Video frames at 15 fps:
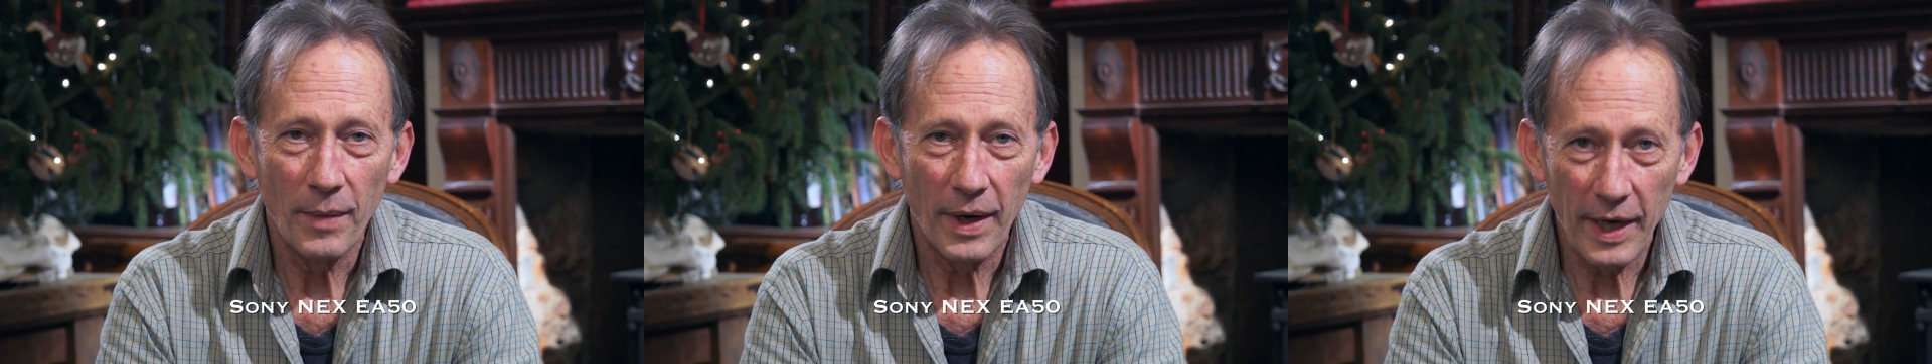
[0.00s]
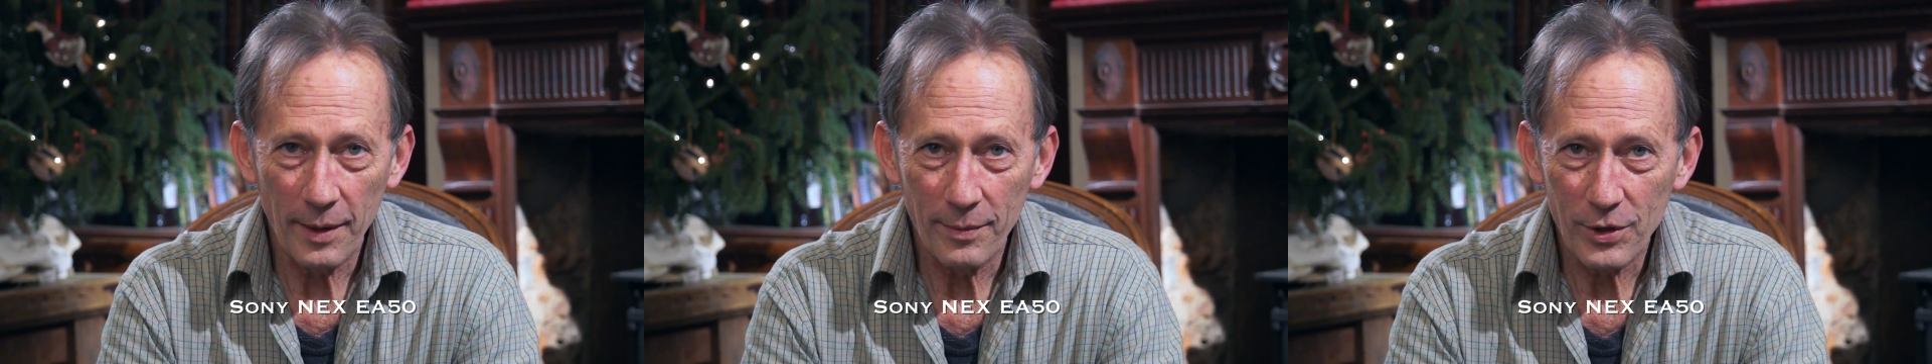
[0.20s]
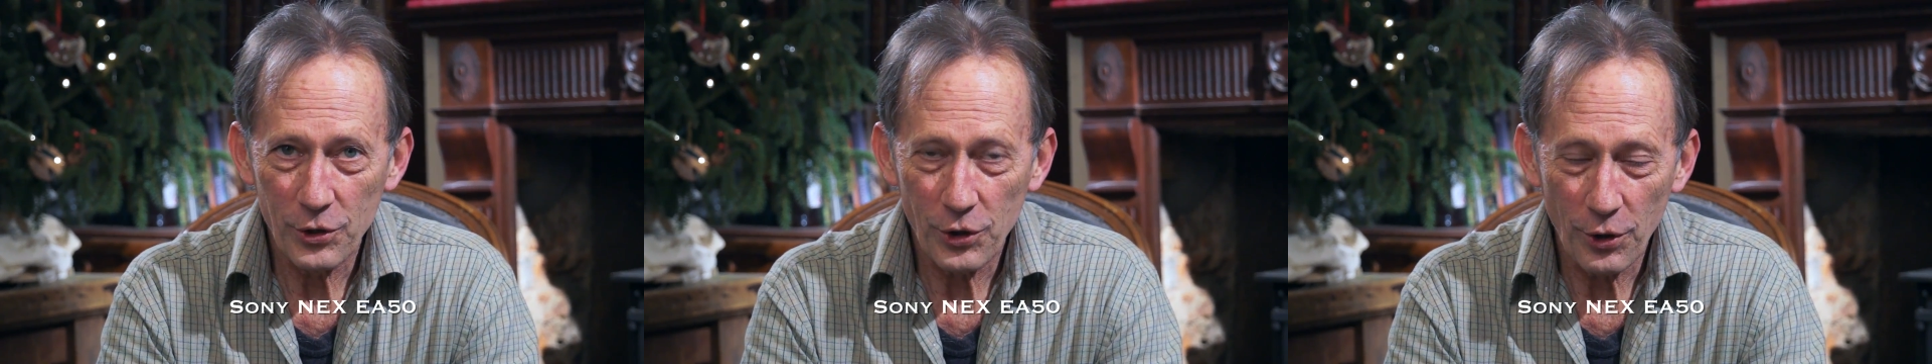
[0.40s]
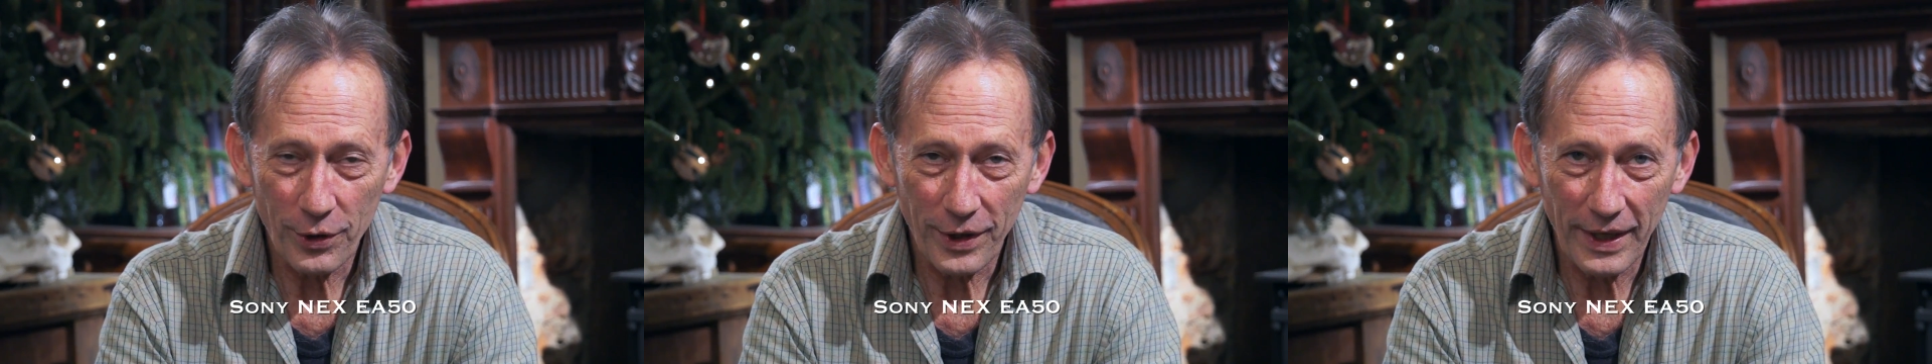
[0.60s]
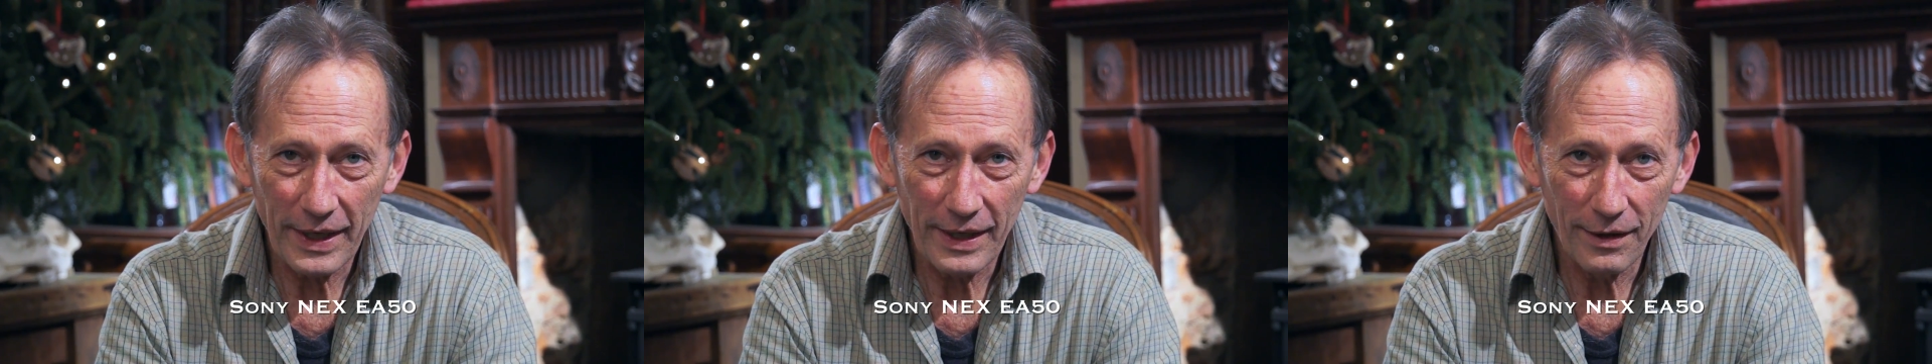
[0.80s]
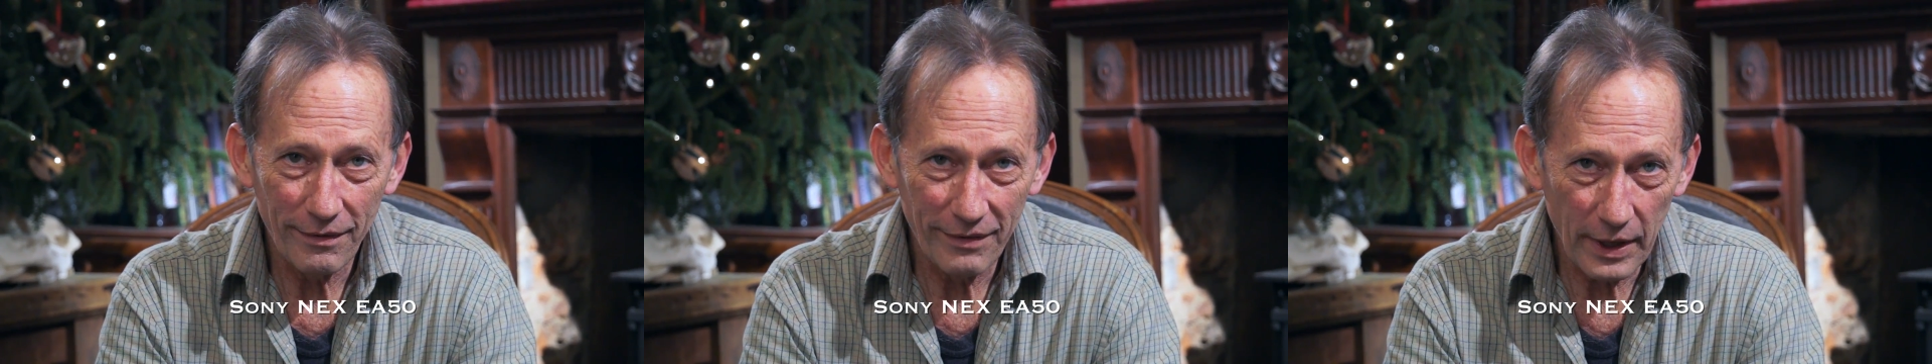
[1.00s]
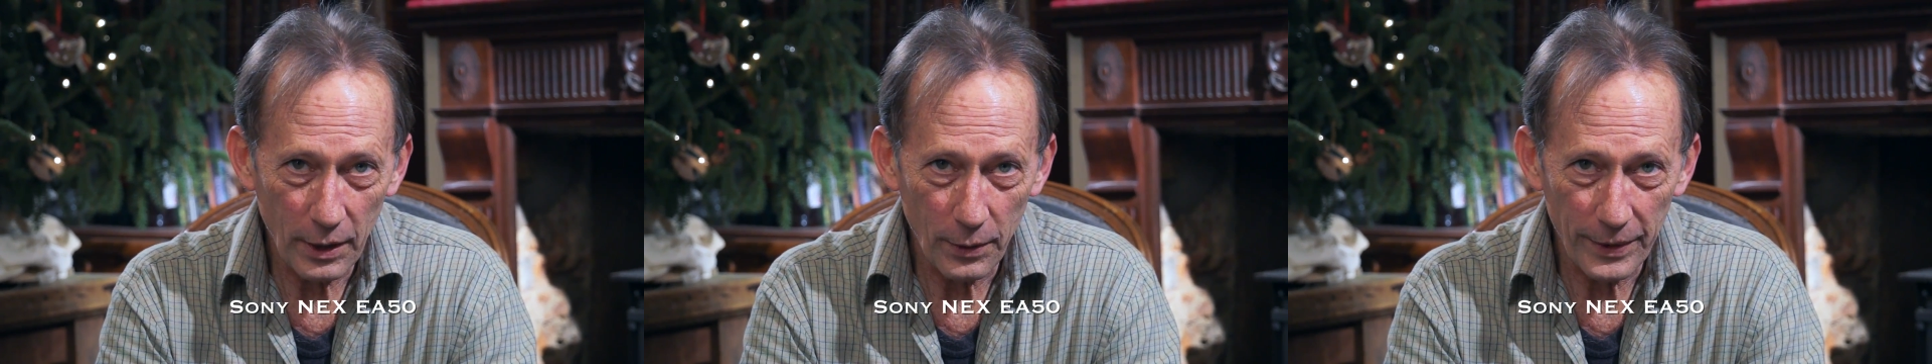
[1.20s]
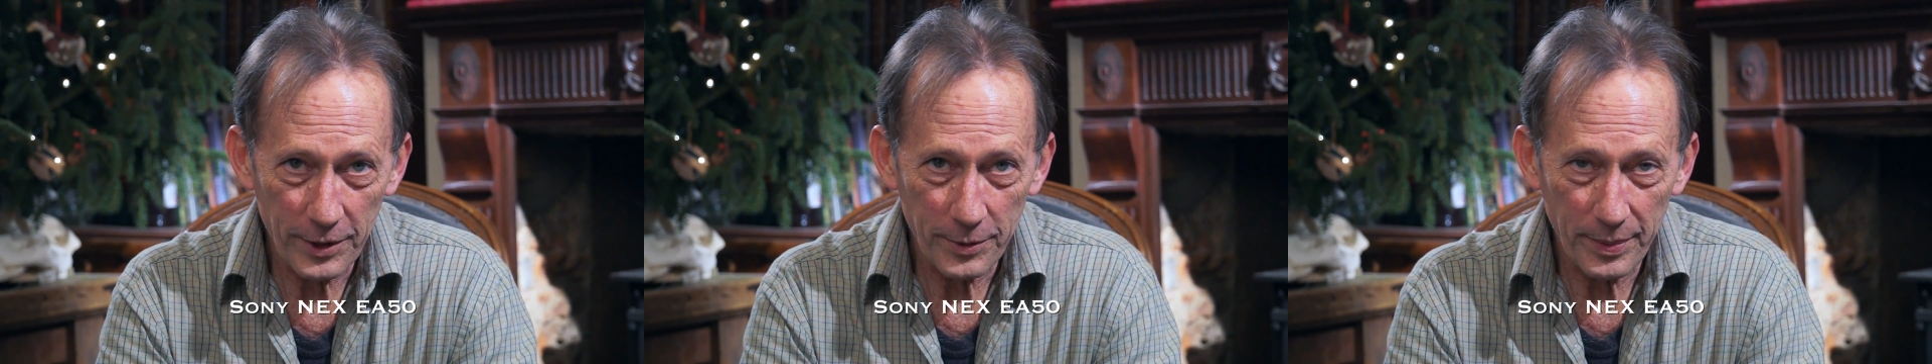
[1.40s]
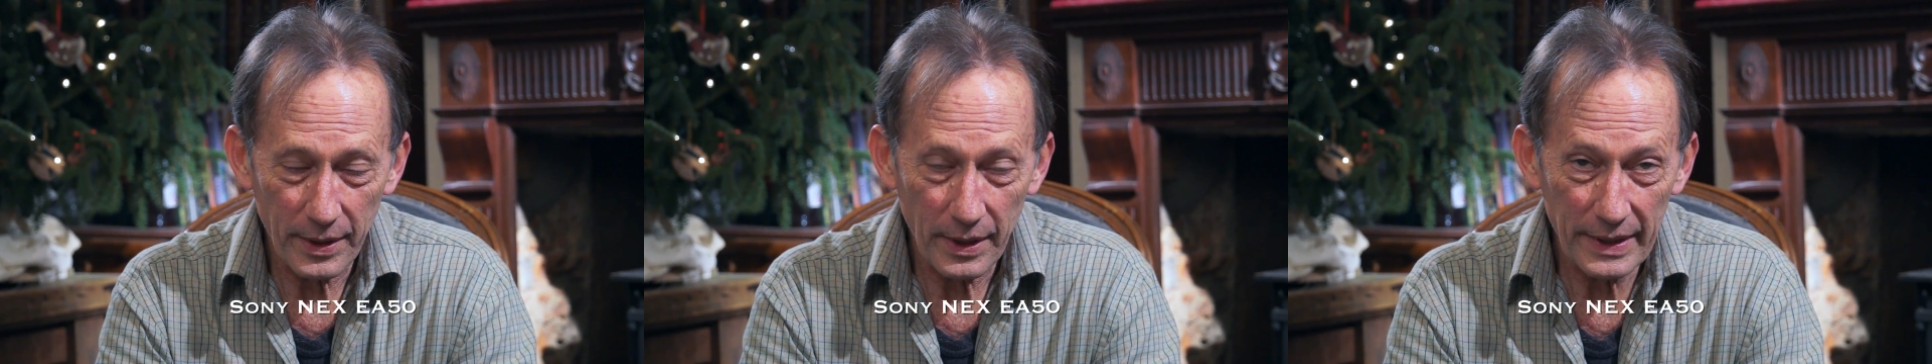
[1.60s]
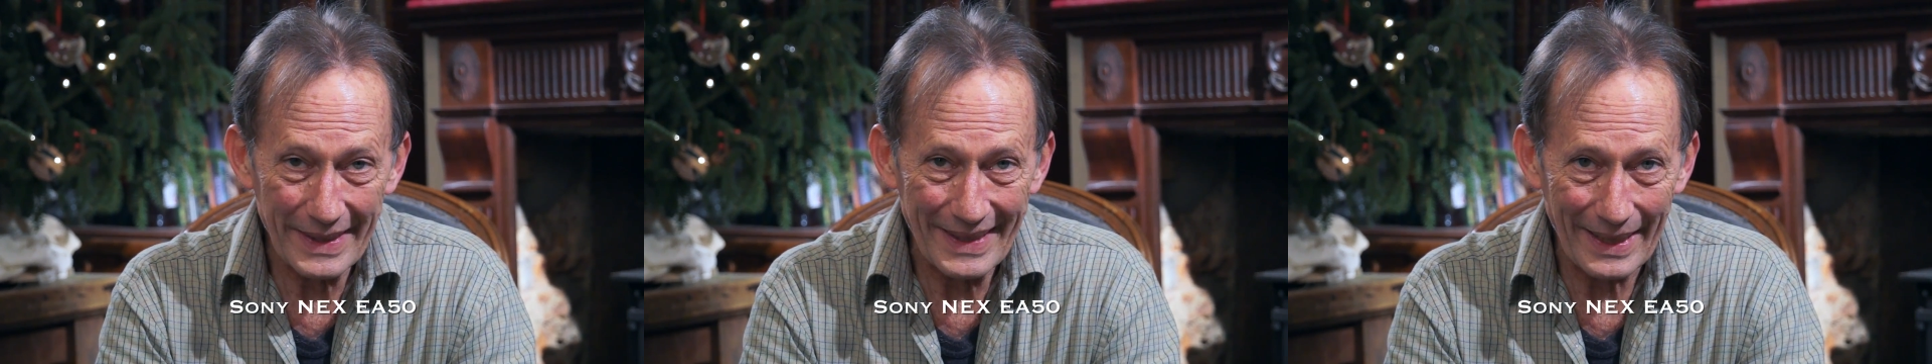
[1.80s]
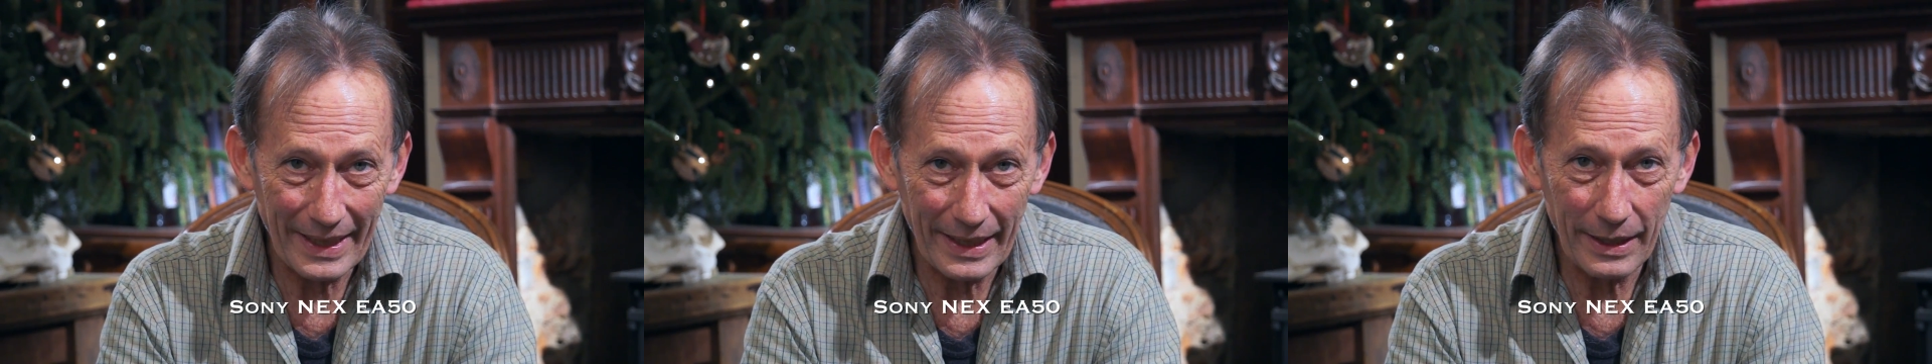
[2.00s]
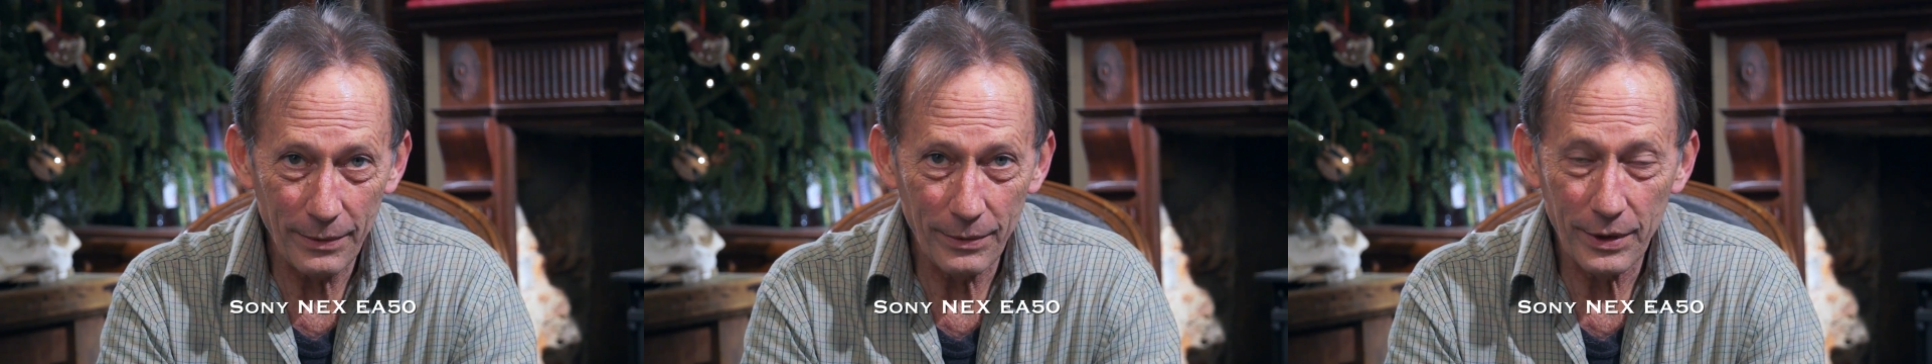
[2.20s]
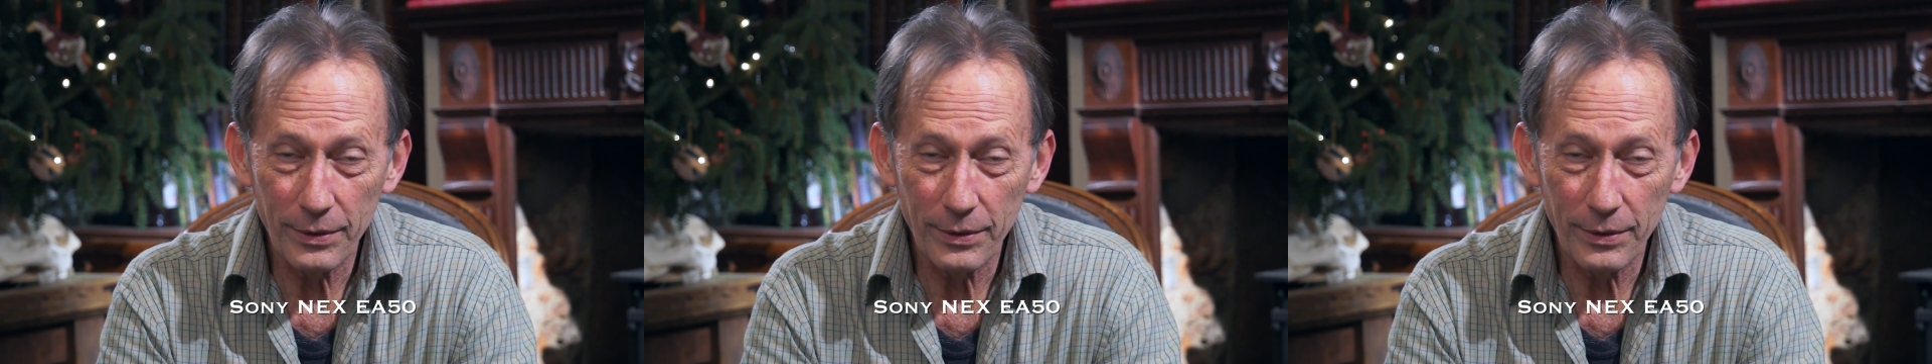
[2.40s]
and there is, as you can see,